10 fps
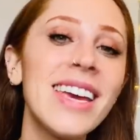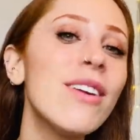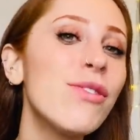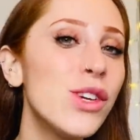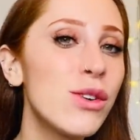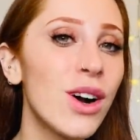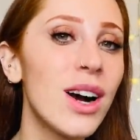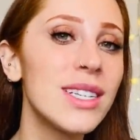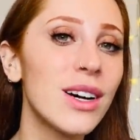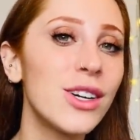If you
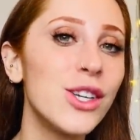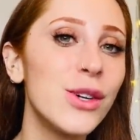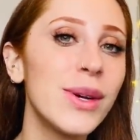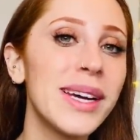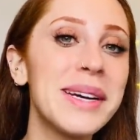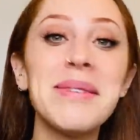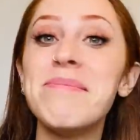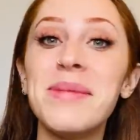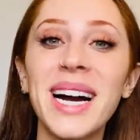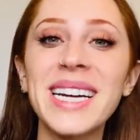guys are new here,
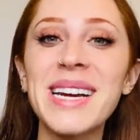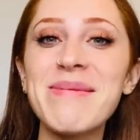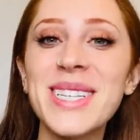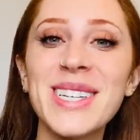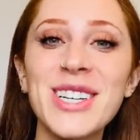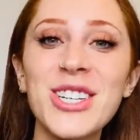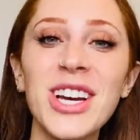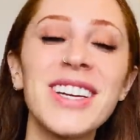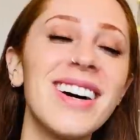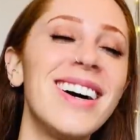my name is Nush
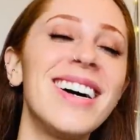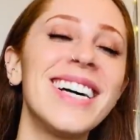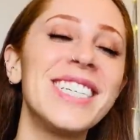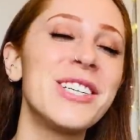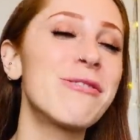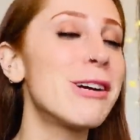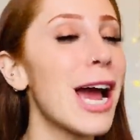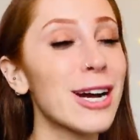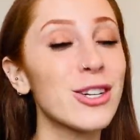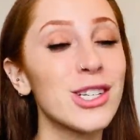and I do
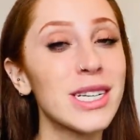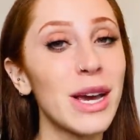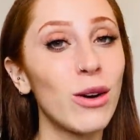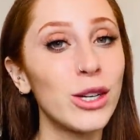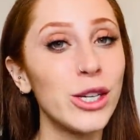reactions here on